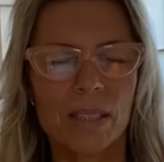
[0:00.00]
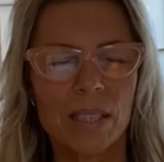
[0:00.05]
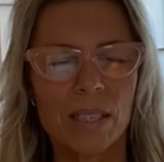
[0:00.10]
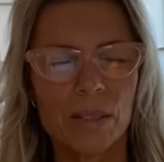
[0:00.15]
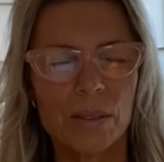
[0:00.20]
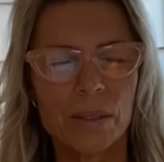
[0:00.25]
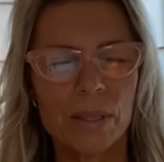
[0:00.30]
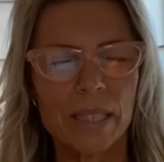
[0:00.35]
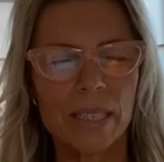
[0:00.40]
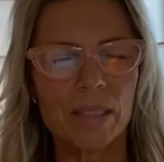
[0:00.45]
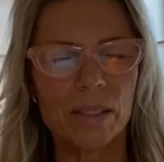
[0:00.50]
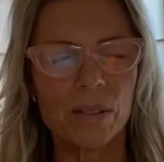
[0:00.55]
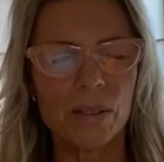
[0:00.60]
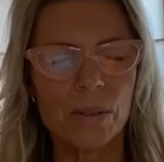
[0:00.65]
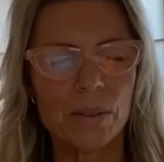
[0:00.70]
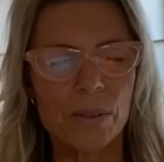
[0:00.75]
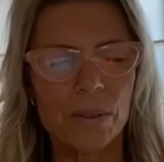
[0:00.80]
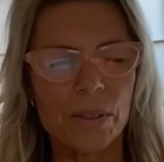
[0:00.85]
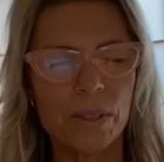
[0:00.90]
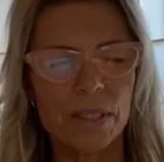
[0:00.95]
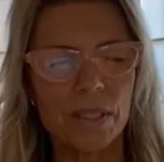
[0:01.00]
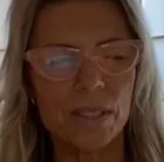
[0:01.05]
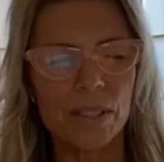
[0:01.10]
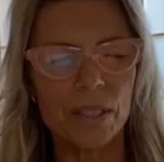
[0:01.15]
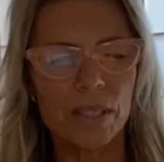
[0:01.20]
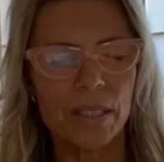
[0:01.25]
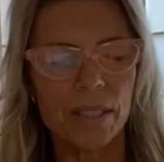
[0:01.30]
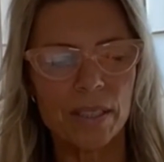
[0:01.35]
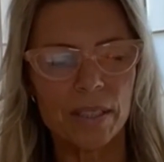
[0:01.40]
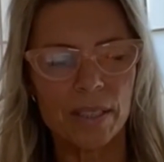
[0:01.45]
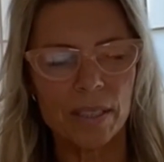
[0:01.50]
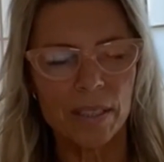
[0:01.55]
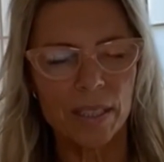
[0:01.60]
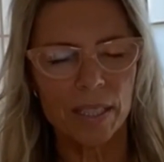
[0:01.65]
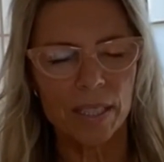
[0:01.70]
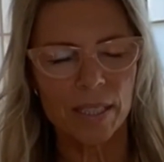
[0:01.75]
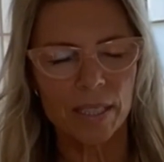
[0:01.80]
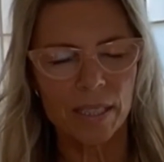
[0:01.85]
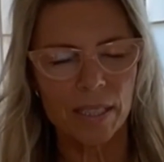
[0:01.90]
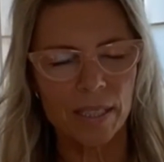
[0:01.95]
Closing doors
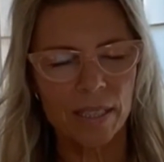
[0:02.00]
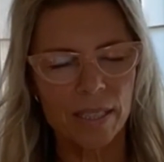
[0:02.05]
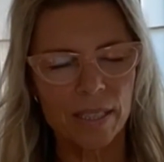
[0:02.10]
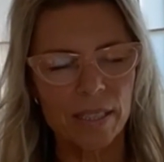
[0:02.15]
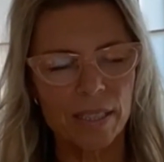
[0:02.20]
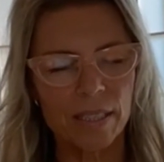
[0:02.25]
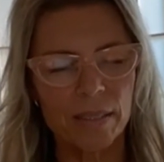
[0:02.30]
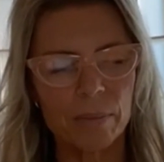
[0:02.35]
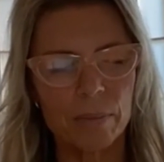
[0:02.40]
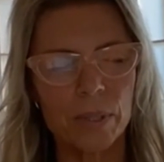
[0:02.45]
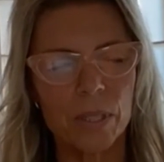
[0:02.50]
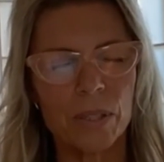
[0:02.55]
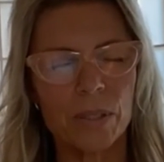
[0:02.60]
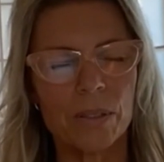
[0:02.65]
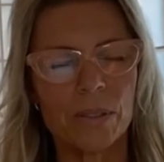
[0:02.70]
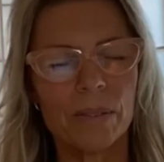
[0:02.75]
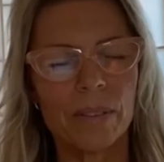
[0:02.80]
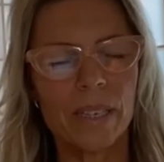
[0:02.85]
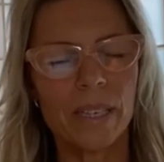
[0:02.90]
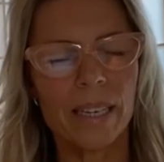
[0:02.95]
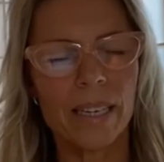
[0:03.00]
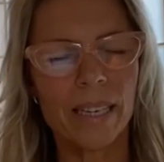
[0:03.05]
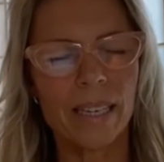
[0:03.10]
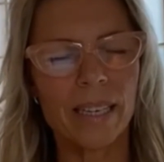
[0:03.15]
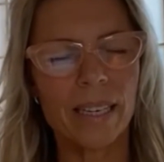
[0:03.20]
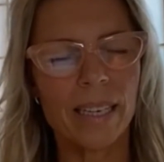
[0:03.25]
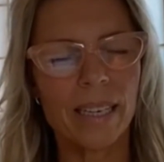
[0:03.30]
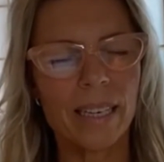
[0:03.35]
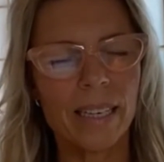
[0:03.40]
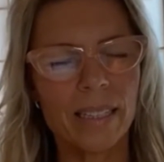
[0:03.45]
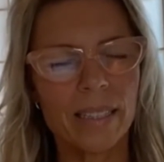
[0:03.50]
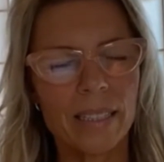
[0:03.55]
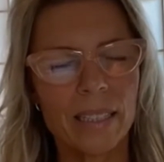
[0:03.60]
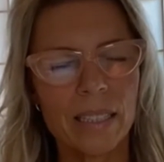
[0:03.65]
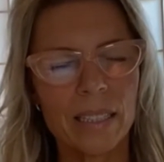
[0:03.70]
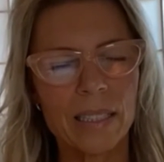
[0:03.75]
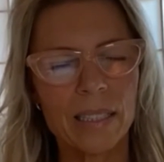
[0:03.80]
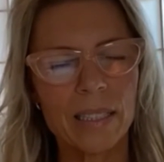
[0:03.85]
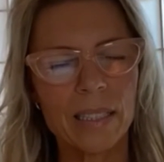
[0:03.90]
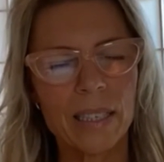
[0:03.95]
to any
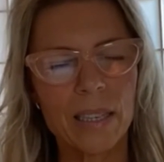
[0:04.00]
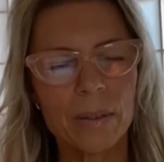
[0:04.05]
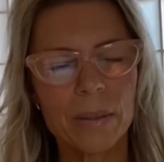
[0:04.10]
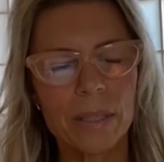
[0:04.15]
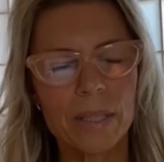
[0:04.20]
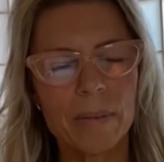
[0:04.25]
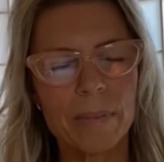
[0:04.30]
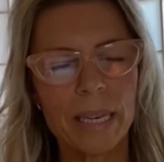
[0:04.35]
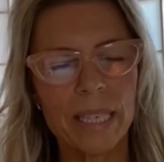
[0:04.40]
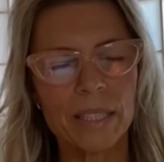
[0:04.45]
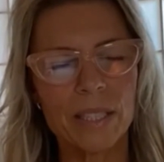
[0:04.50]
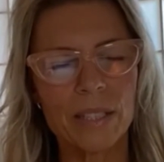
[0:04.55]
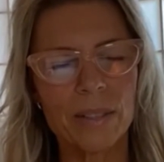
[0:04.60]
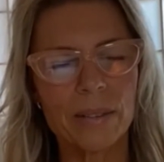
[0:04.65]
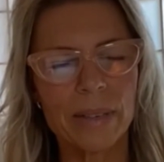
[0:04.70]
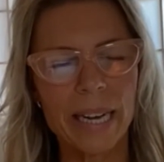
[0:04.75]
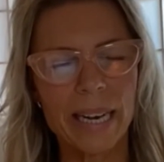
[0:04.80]
lower dimensional